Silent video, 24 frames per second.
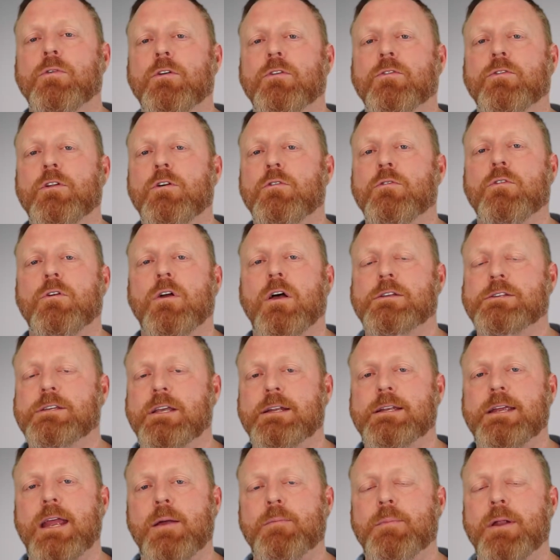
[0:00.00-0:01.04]
there's no
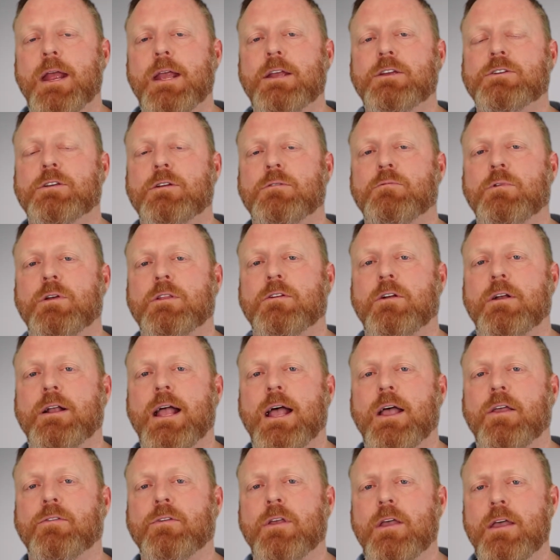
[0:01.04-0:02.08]
cross-contamination with our
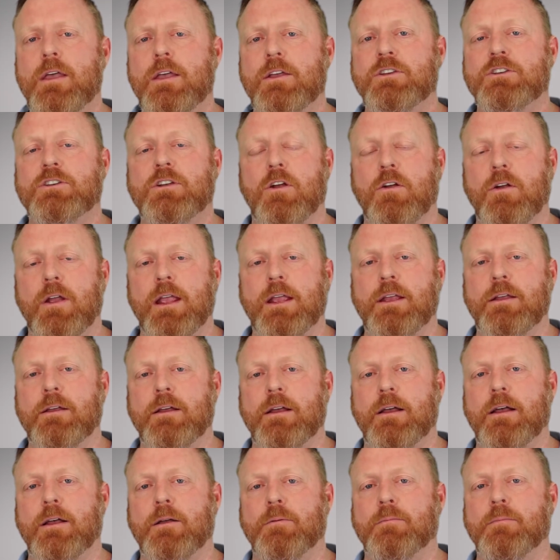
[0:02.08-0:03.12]
guys sharing
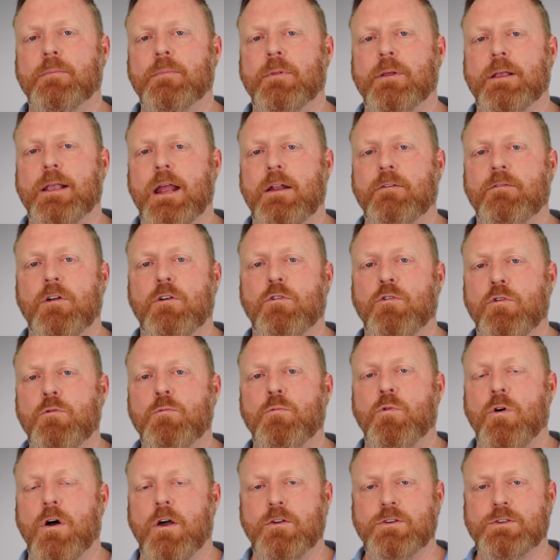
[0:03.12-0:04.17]
what kind of a
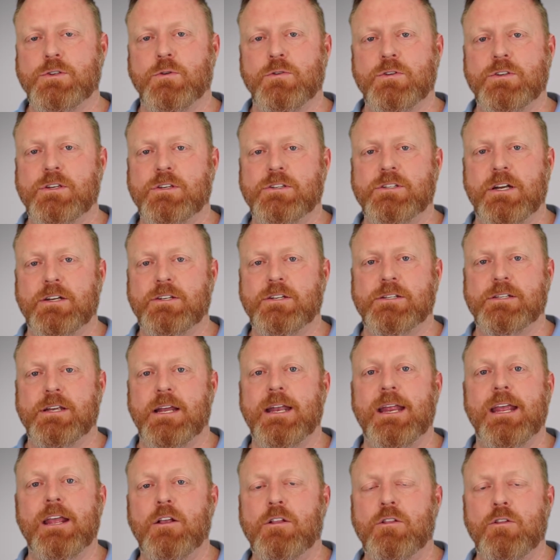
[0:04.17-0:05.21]
group water sources such as
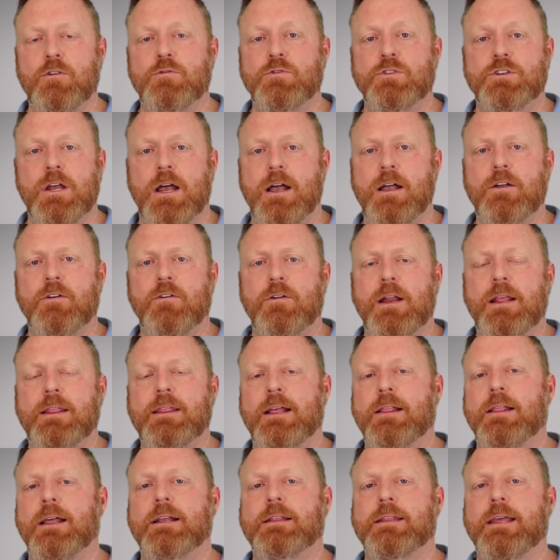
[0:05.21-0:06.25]
an igloo jug or
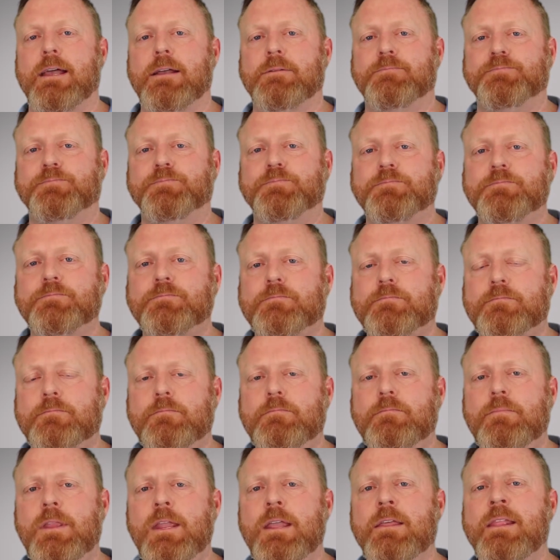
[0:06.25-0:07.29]
anything like that.
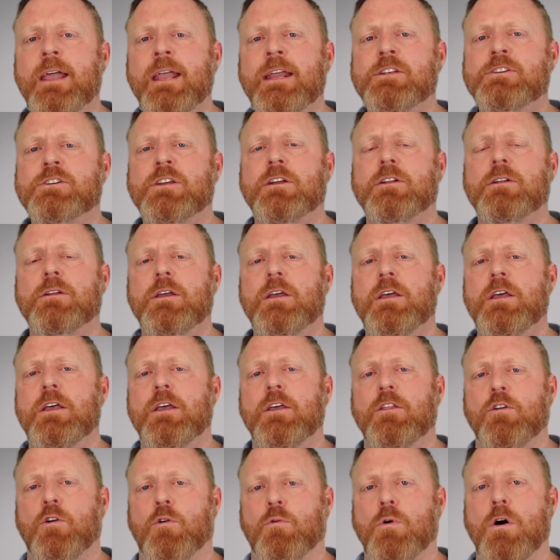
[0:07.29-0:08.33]
They each get
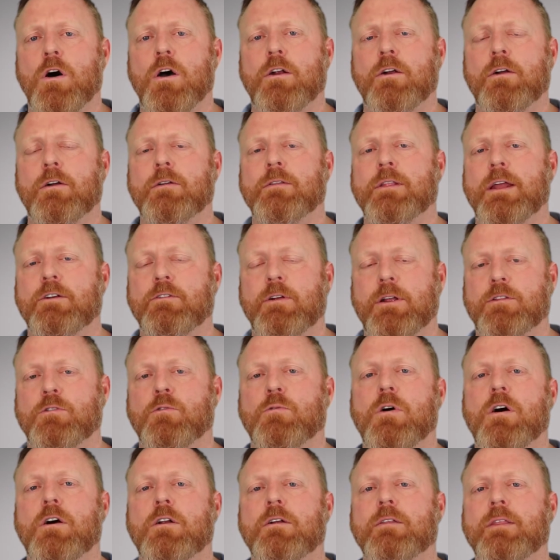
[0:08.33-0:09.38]
their water, they drink their
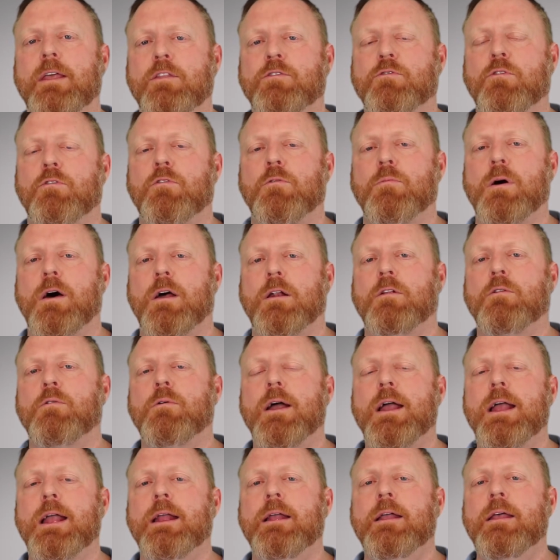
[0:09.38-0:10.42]
water, they throw the bottle
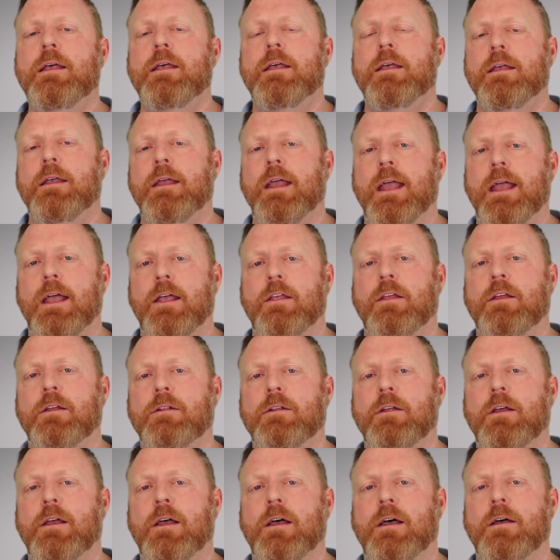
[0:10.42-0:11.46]
away,
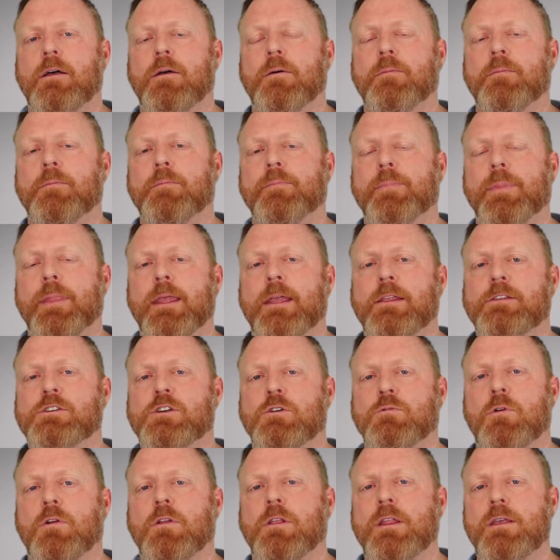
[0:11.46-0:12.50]
and
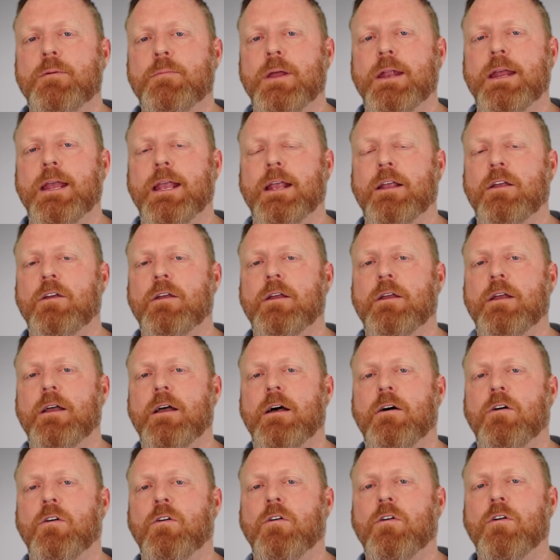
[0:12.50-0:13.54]
so we're limiting
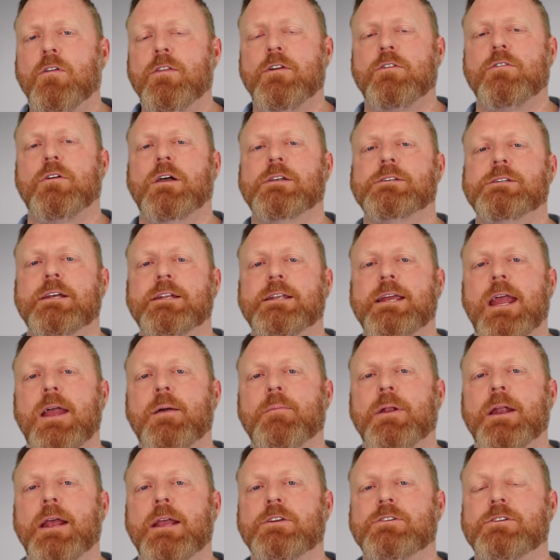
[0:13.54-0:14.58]
all the
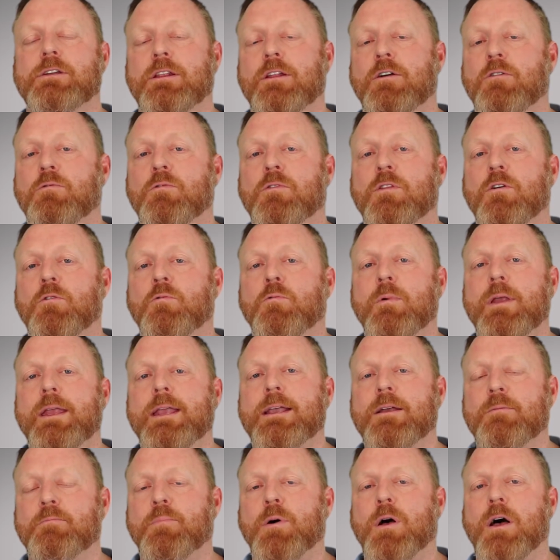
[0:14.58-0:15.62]
cross-contamination that we
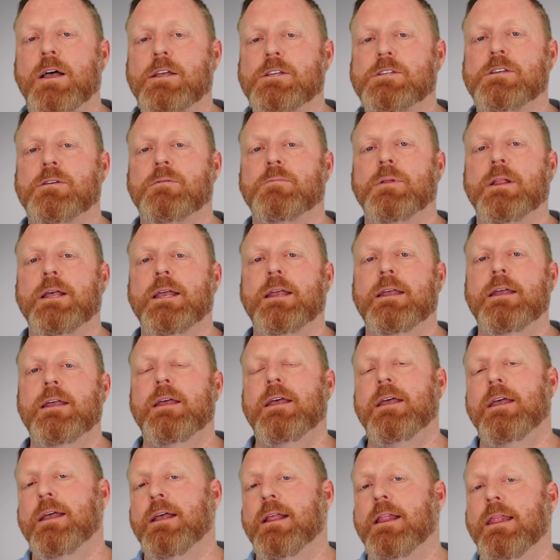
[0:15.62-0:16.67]
can possibly
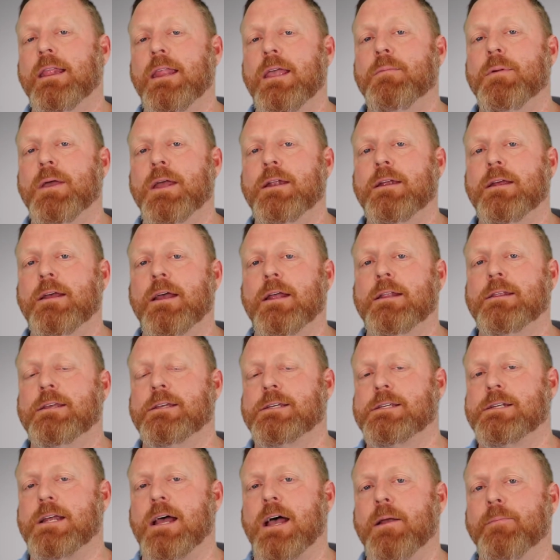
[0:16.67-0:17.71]
limit at
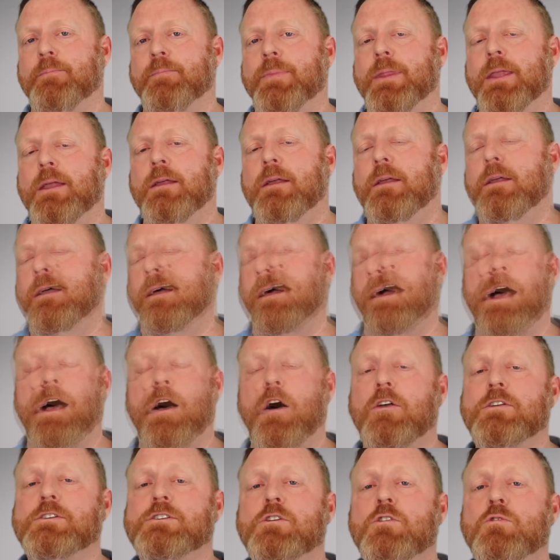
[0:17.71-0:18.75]
this time. I
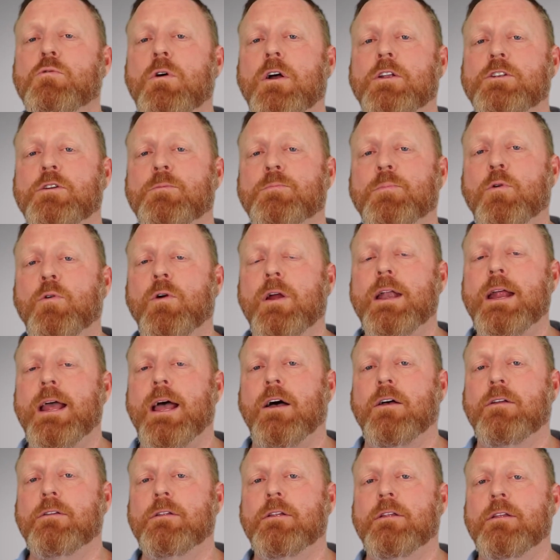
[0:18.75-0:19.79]
also want to point
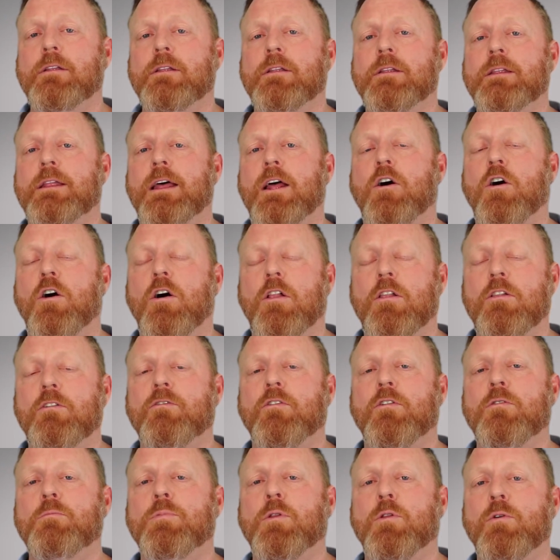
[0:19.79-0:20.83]
out that all of
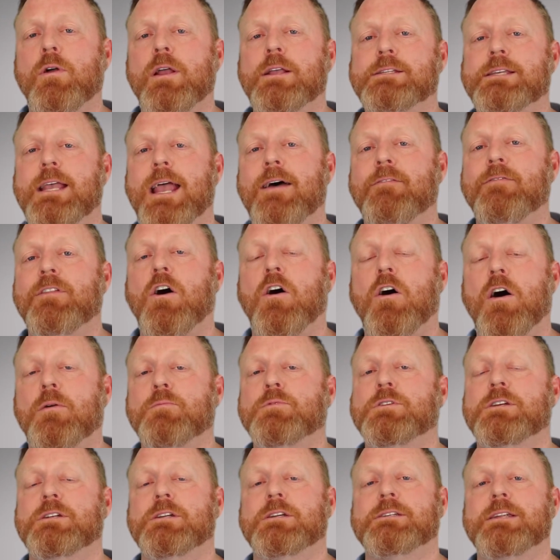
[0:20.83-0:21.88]
our employees have the
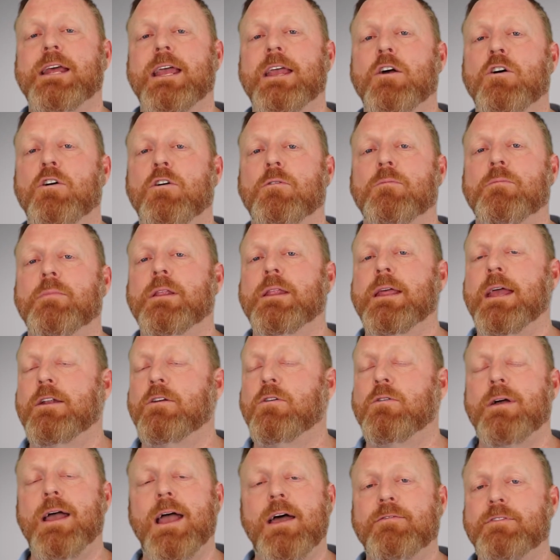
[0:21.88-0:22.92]
option to stay home. They
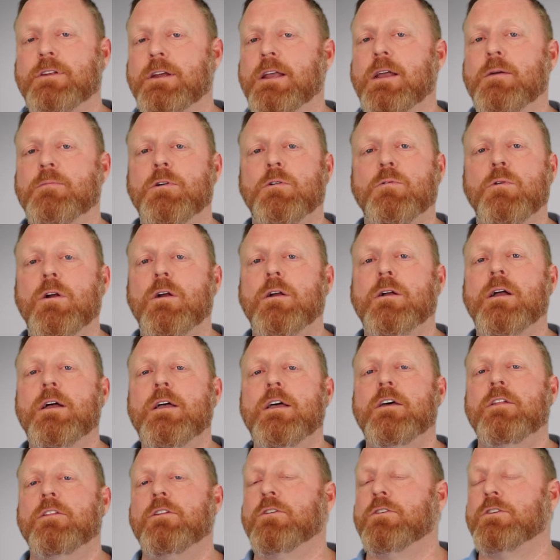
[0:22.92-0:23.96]
don't have to come to work.
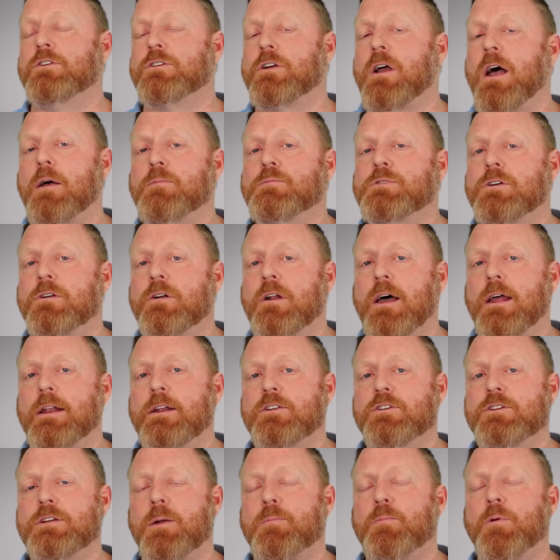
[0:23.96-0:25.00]
Their jobs are not
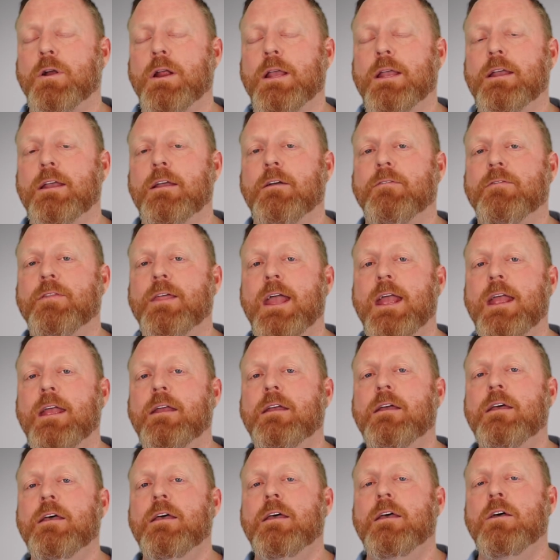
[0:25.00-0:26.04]
in jeopardy. If
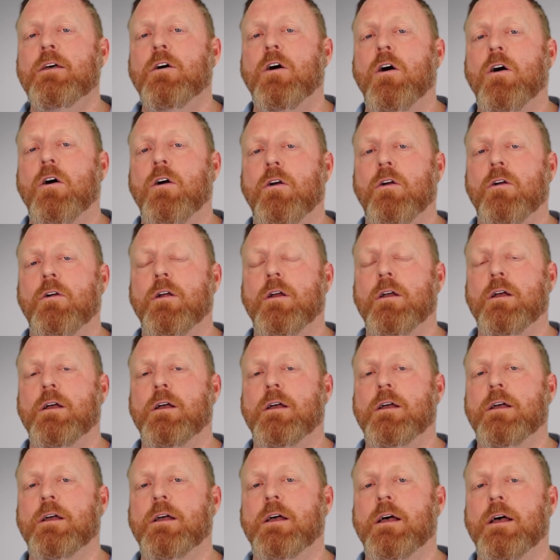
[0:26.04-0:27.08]
they are
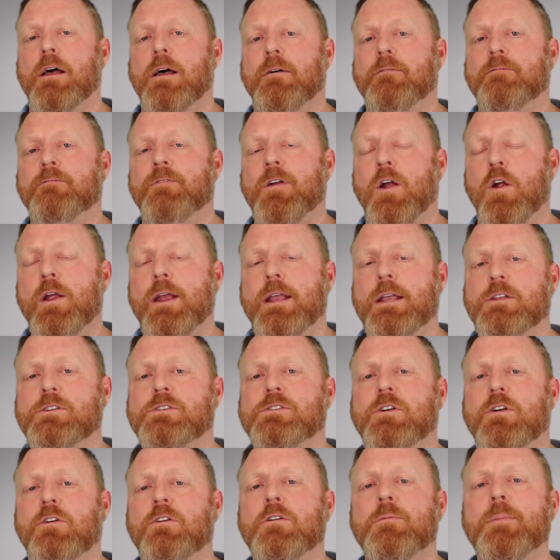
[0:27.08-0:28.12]
very
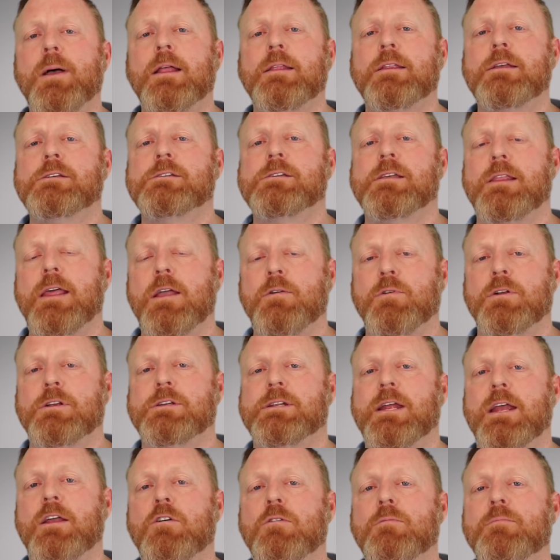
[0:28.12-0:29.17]
concerned about this and they want to
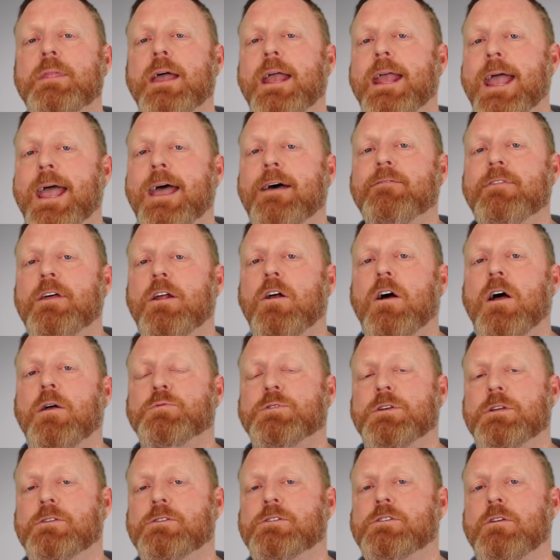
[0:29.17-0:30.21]
stay home, they have that
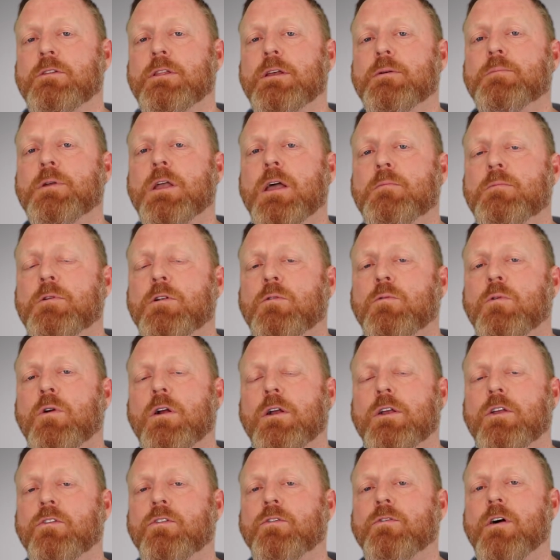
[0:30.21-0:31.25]
option. So them coming to
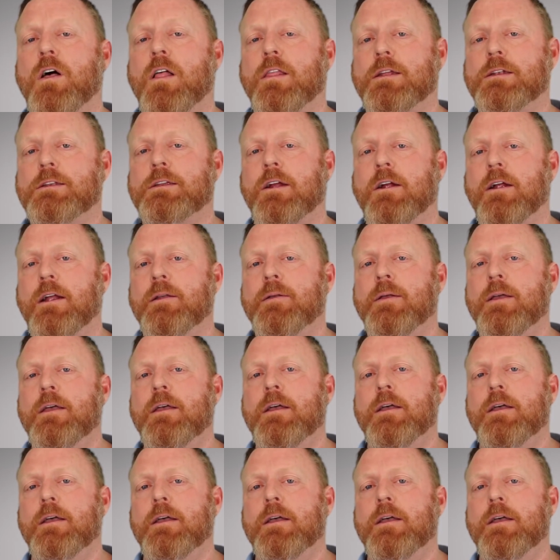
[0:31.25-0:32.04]
work is voluntary.